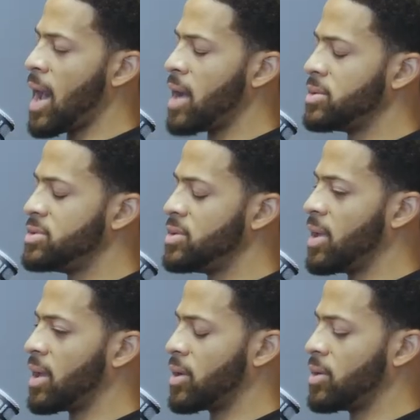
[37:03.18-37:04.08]
how did you
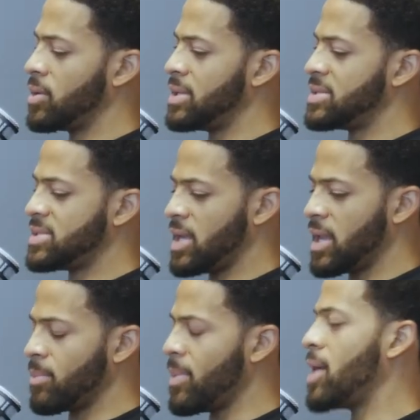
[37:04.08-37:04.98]
get good at
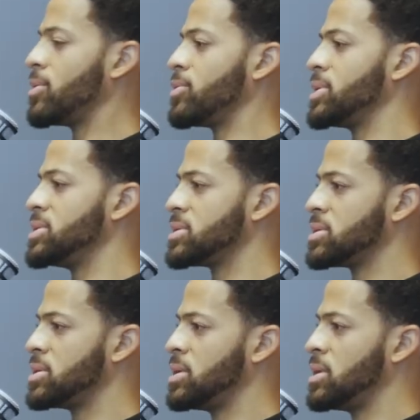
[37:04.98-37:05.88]
setting boundaries
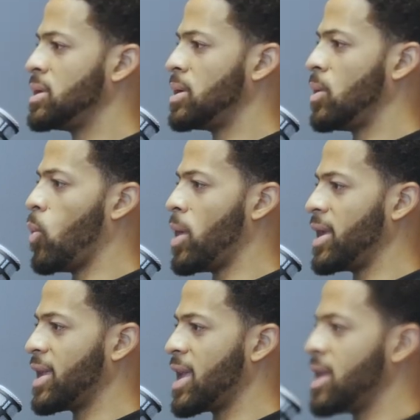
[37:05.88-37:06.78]
when
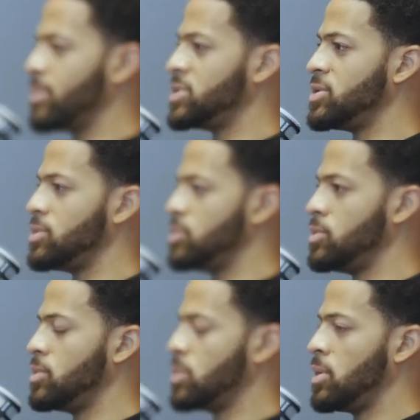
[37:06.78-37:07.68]
it came
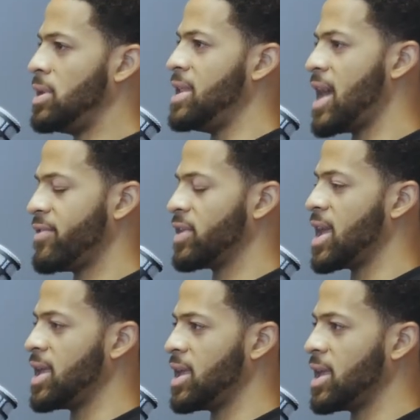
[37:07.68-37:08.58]
to
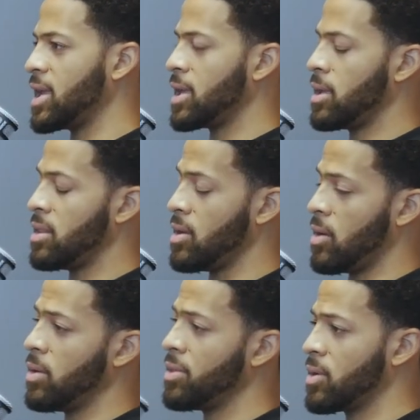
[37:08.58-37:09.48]
navigating the
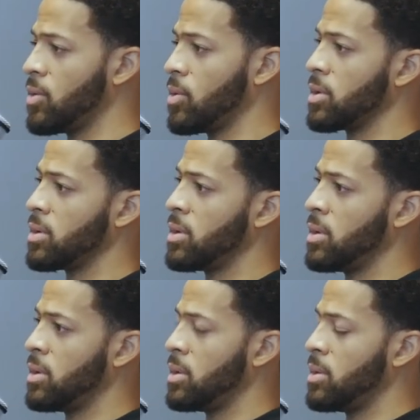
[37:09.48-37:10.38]
on the court
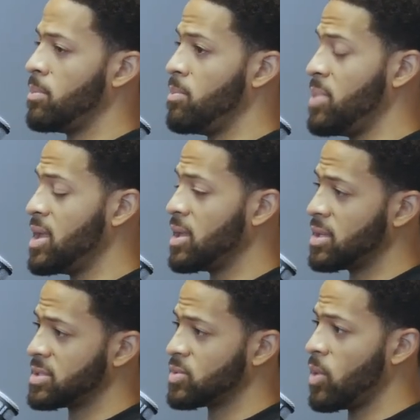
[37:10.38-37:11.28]
being
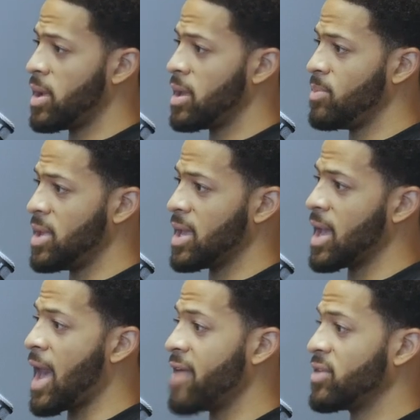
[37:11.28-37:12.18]
this way being
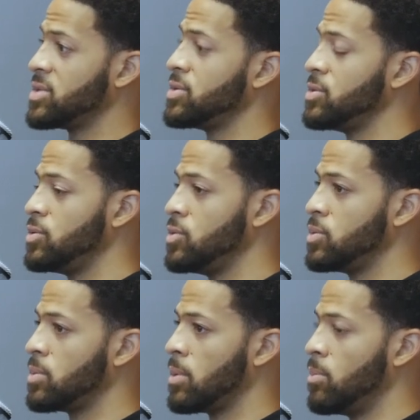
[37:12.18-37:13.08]
having to
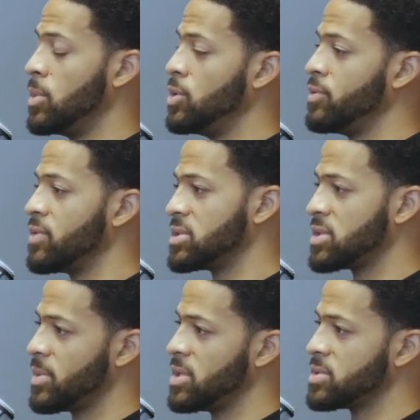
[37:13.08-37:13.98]
maneuver in
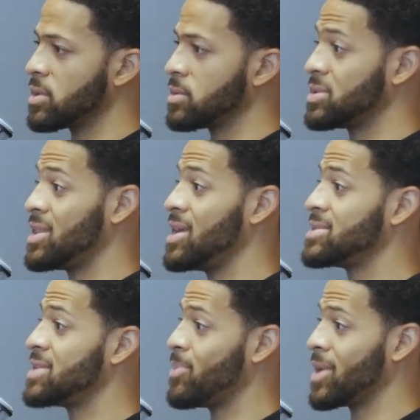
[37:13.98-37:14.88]
some of these circles and then
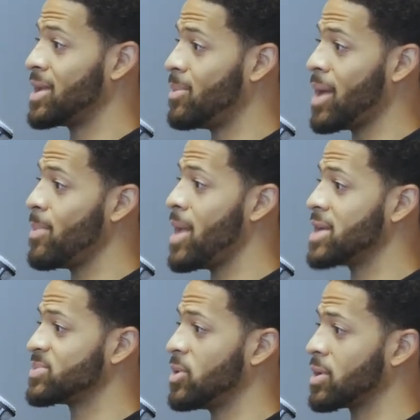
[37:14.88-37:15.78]
stepping into my
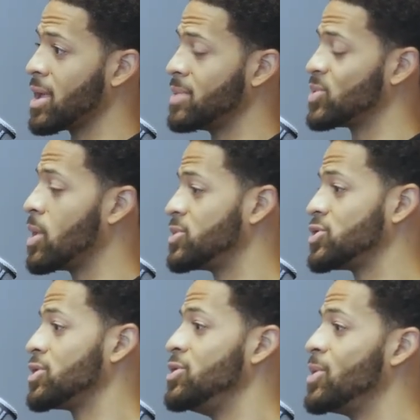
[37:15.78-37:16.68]
basketball games where i'm
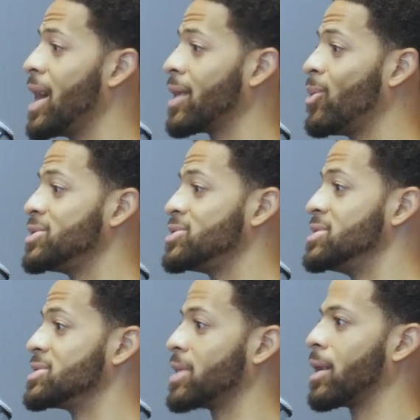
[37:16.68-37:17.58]
sure you got
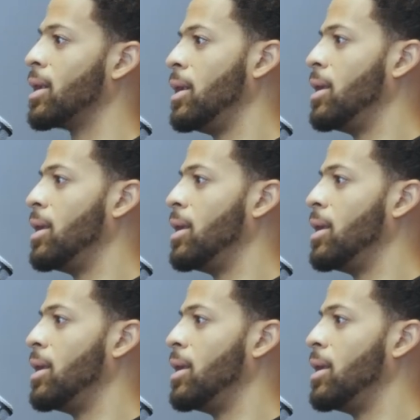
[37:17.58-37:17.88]
questions like